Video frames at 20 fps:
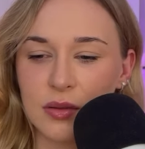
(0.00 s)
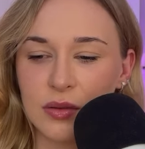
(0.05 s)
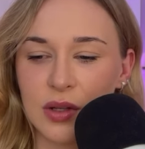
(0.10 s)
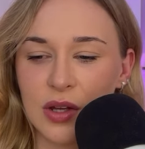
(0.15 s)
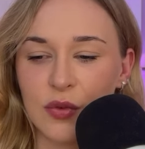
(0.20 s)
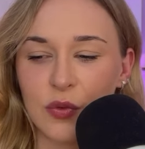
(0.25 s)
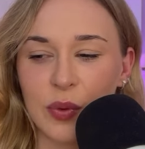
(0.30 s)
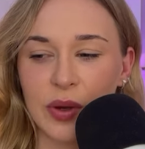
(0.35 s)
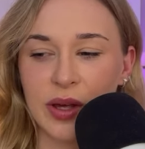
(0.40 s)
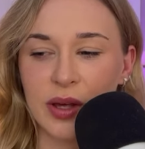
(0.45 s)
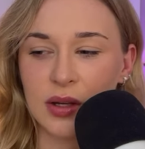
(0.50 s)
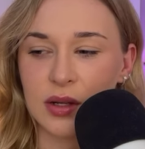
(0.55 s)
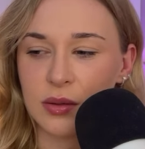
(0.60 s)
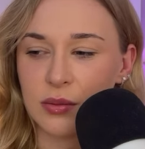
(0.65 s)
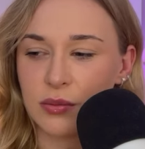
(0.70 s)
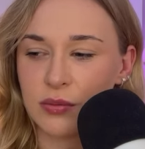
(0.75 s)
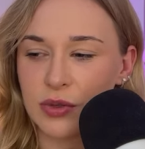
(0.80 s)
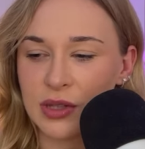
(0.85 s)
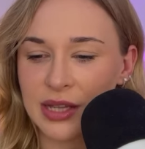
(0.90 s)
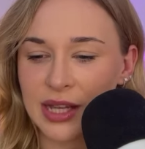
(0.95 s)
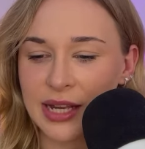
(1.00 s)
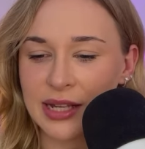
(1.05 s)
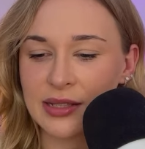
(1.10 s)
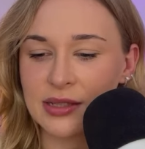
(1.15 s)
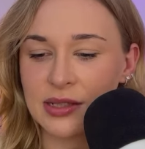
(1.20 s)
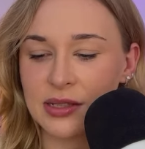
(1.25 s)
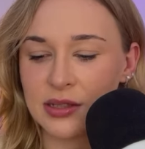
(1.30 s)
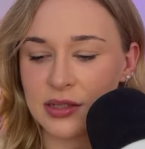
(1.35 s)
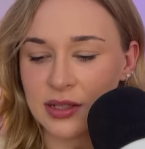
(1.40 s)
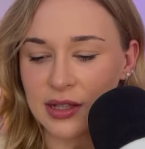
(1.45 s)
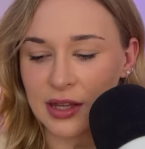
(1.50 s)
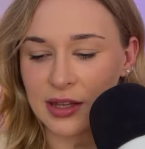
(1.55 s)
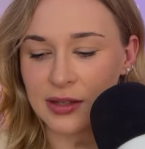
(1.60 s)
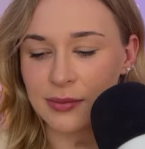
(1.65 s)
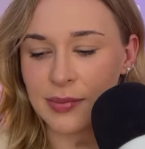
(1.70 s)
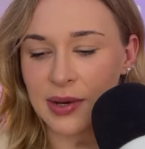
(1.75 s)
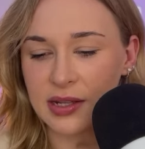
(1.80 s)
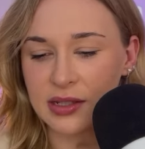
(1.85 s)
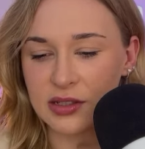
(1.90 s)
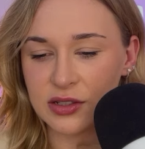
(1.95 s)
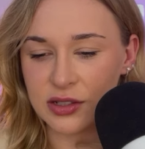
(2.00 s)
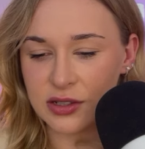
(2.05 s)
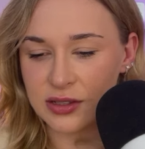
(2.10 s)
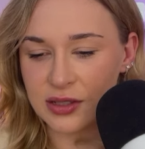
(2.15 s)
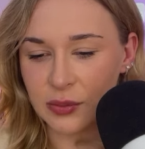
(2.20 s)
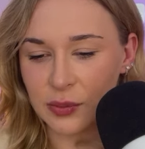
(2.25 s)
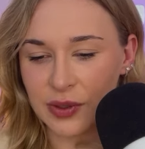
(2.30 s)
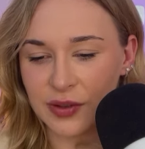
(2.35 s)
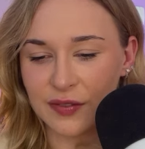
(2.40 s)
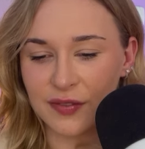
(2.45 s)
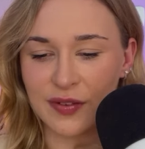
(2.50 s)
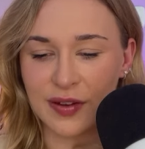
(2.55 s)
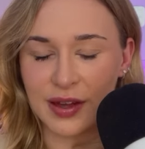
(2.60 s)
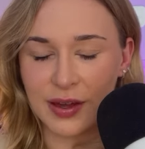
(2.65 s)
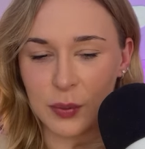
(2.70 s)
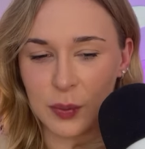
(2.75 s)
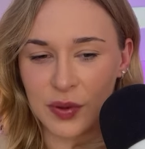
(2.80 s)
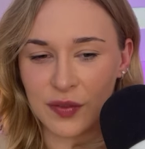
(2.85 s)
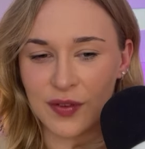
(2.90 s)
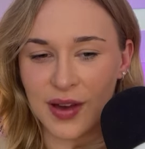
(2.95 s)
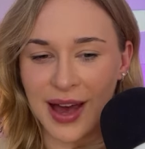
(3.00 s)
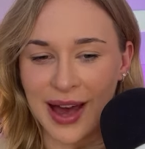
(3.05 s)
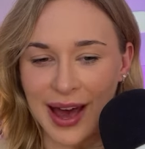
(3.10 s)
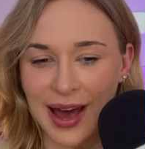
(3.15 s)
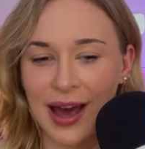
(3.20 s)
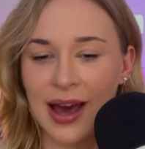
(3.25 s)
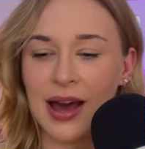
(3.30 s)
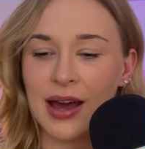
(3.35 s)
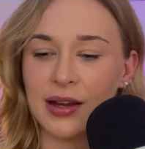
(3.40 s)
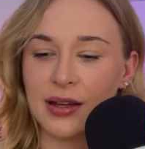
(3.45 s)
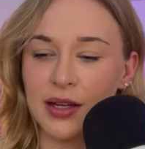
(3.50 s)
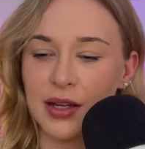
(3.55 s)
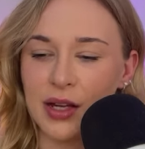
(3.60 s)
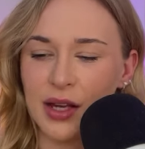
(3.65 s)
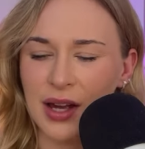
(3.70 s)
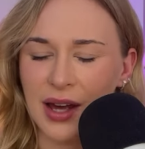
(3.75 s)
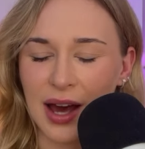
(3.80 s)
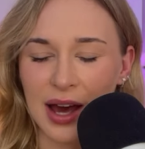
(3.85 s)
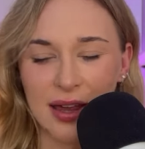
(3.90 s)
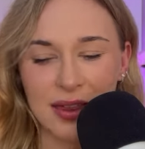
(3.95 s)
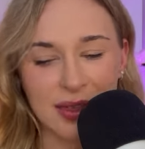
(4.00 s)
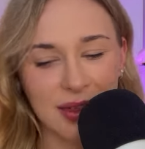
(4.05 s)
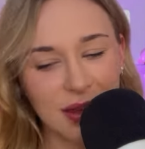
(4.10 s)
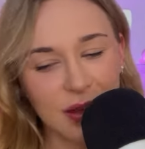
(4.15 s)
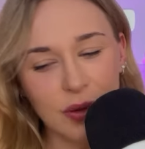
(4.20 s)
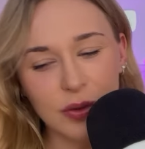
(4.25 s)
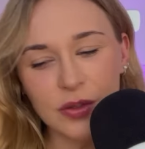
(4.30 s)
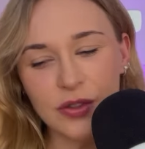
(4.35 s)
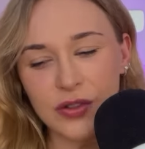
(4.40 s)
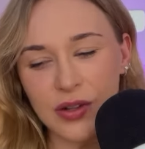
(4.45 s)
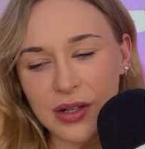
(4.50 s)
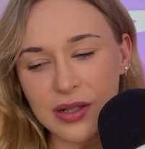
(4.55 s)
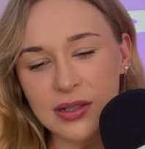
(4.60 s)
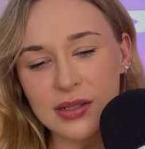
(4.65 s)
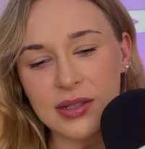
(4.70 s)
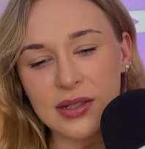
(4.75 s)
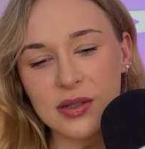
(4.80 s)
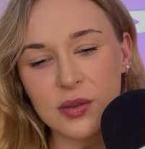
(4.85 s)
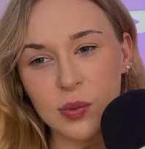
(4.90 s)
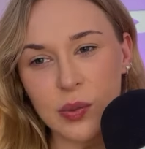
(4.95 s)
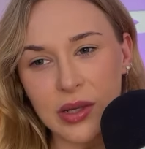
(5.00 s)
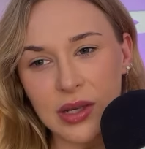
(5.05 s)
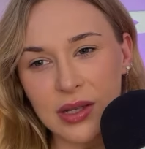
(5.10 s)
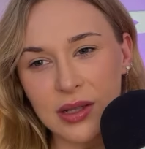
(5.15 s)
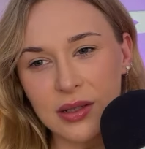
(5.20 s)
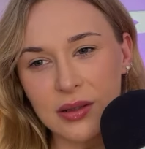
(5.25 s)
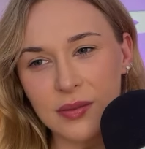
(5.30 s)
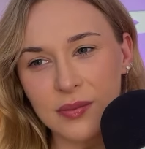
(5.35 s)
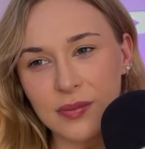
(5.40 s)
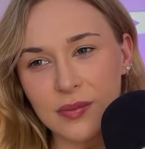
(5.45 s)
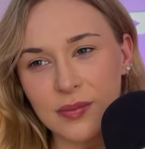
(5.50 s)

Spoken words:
if we're going to relate it to the other messages that we've had, I think your strengths this week